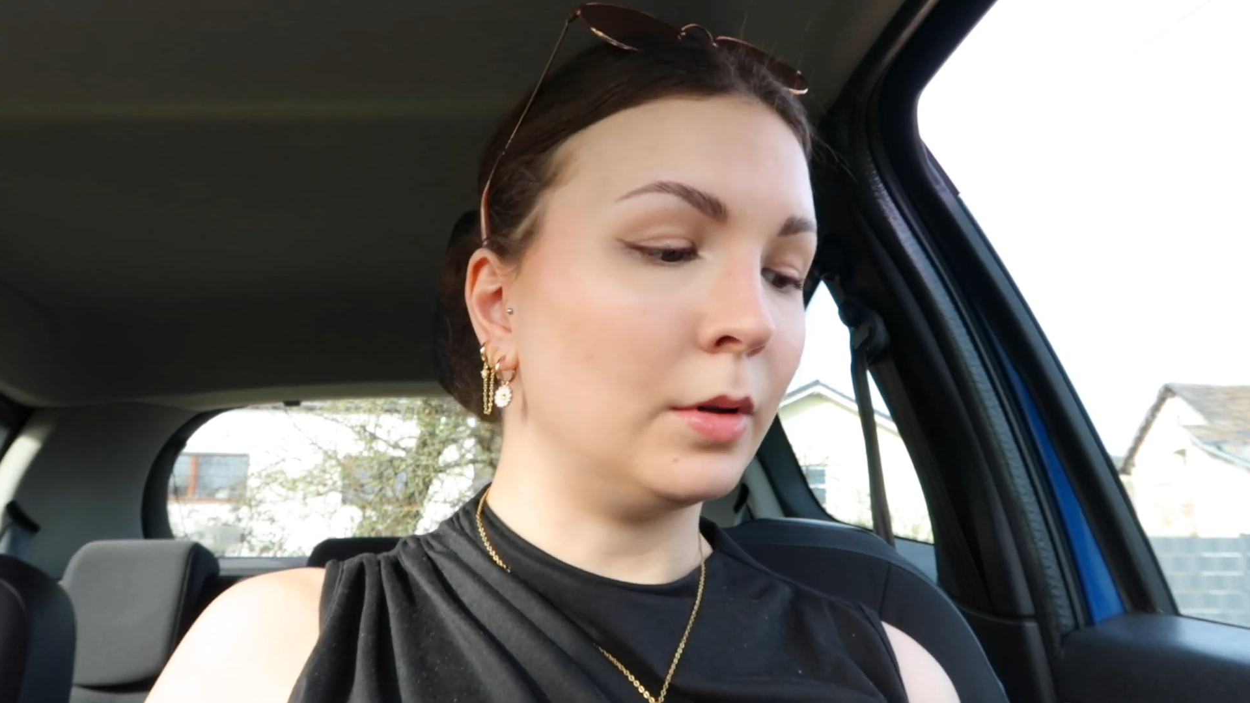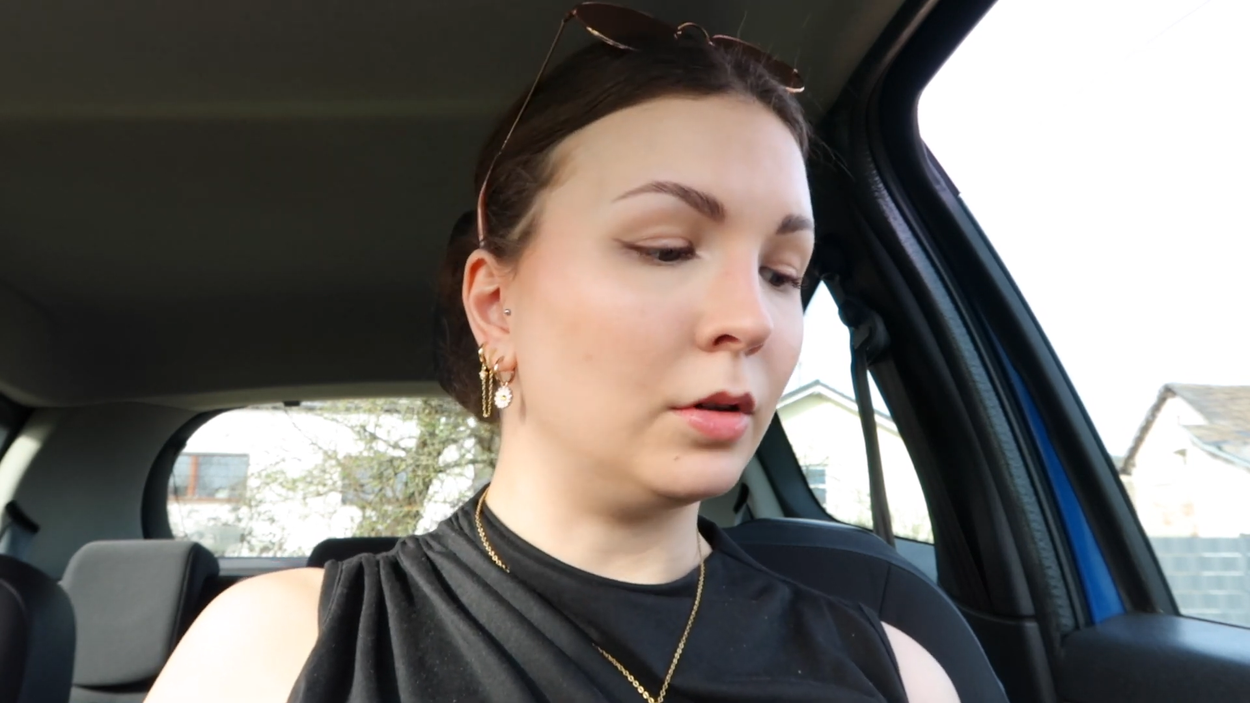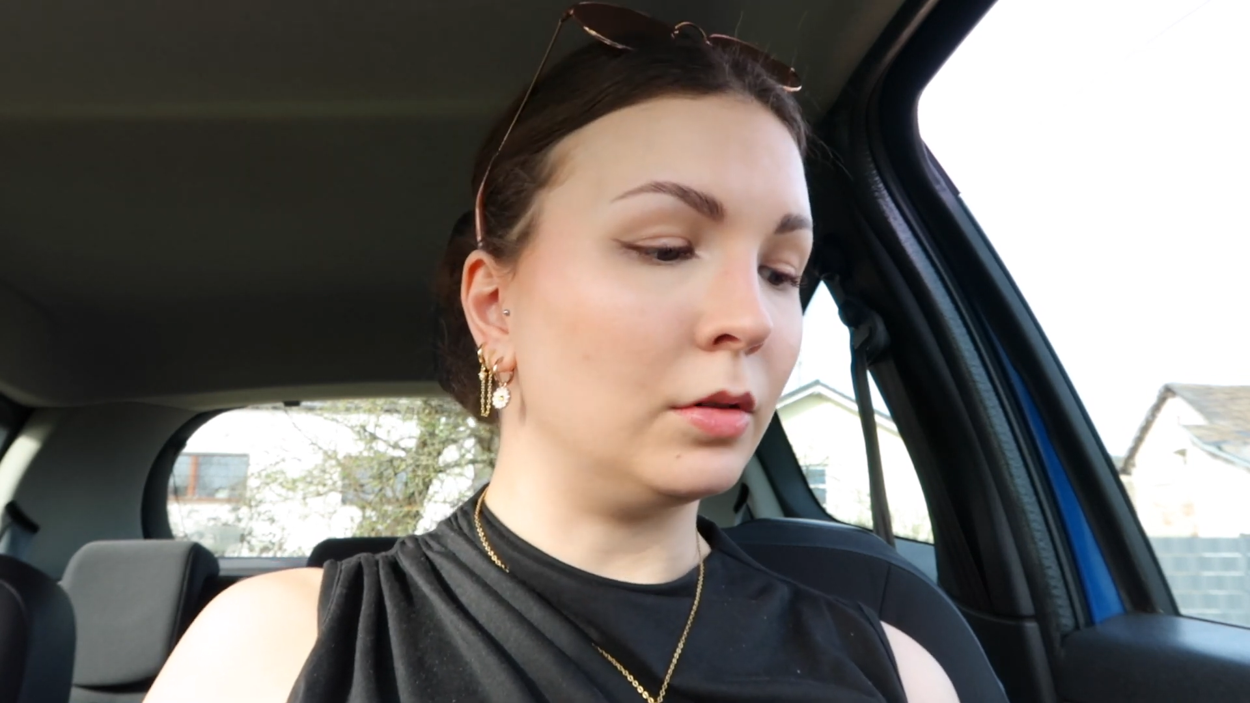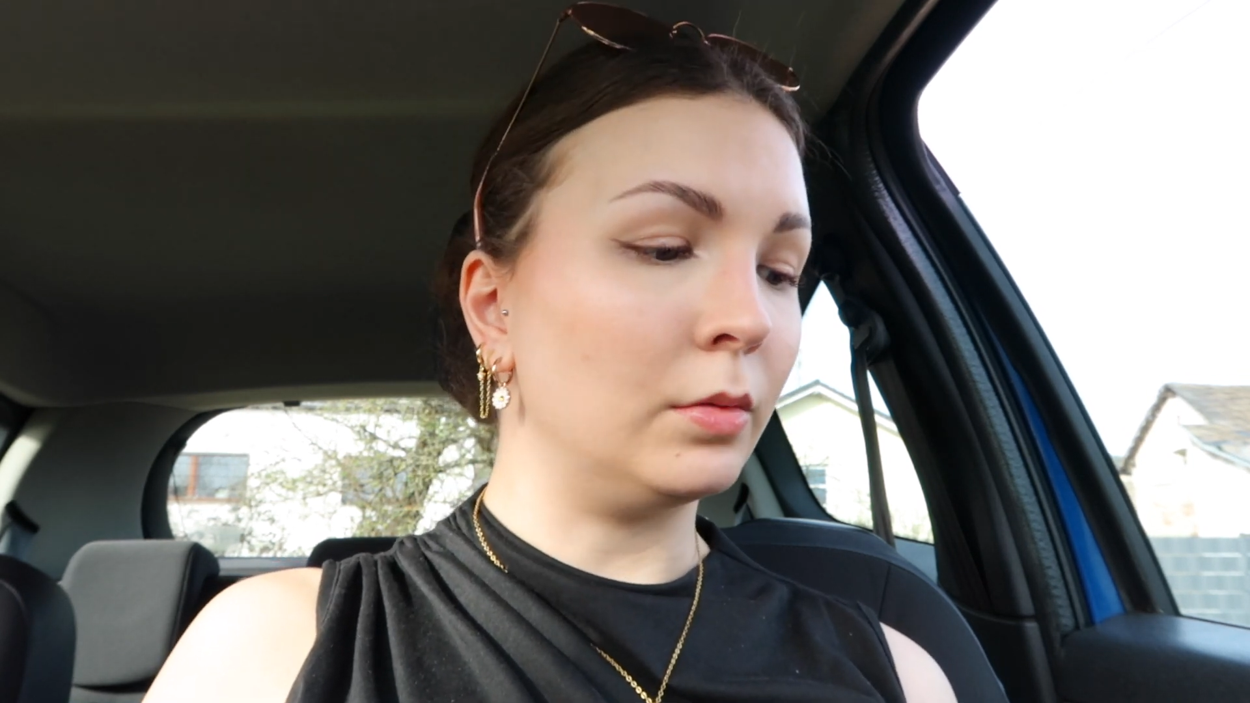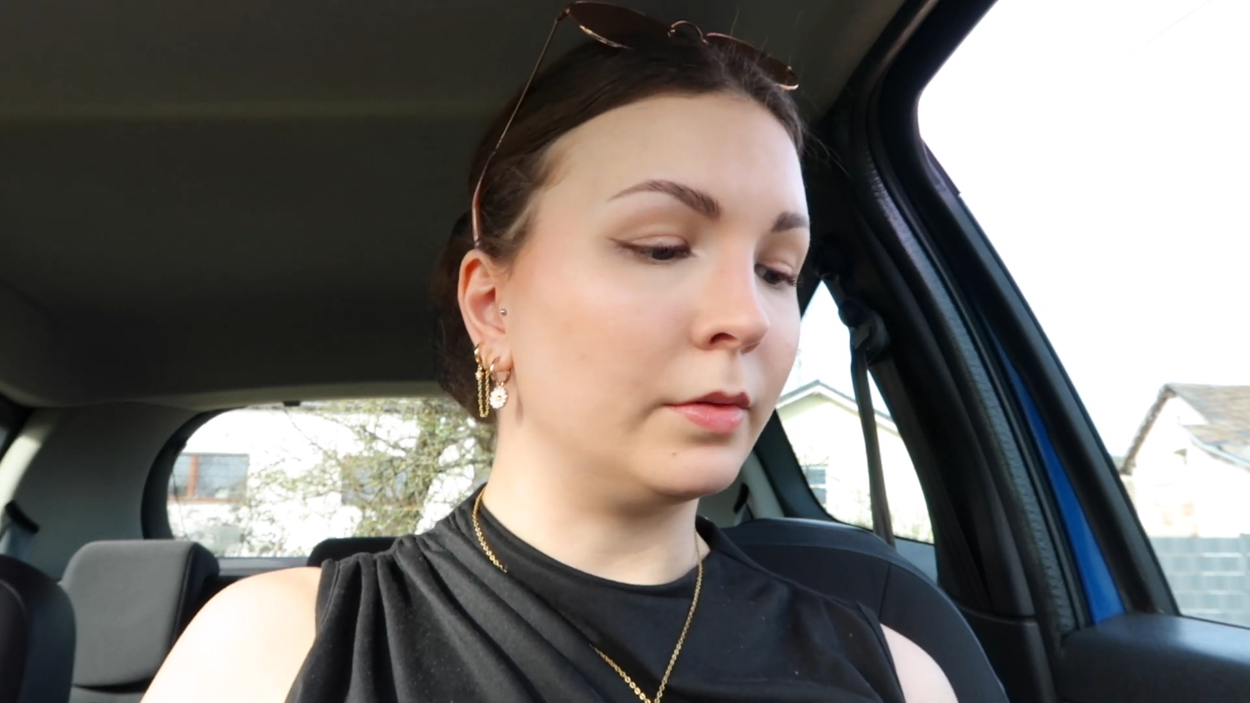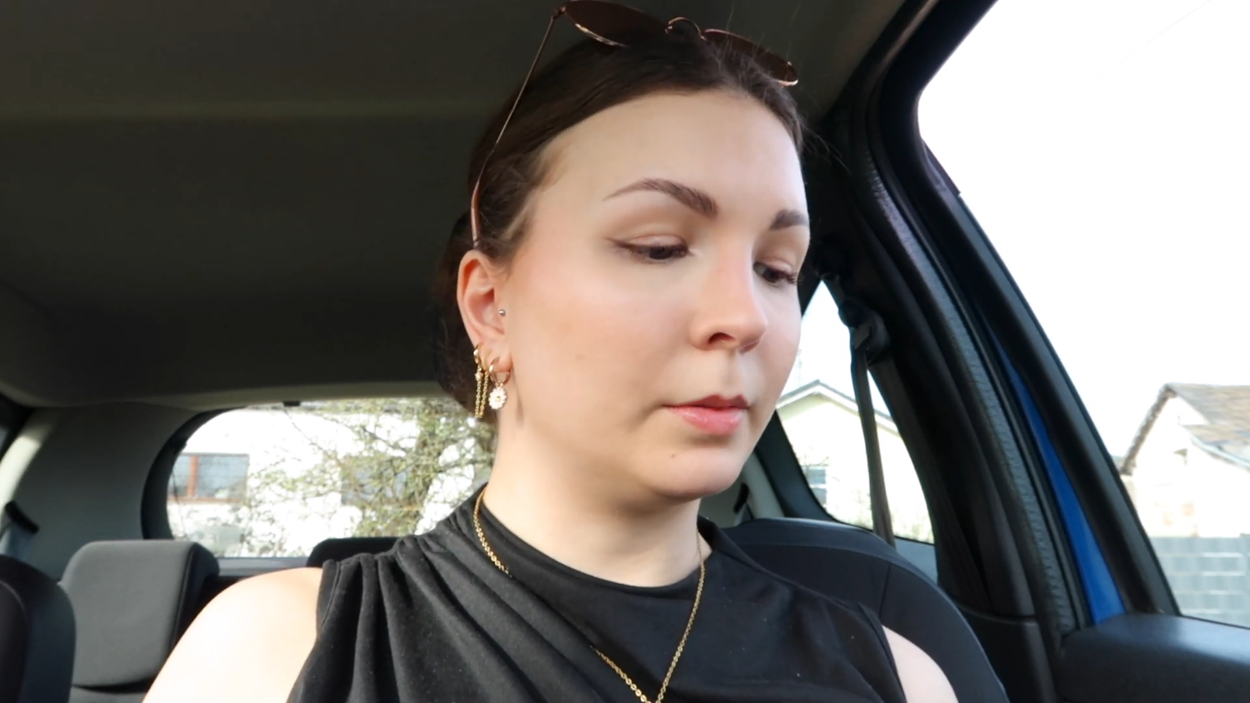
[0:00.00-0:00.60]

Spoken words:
all over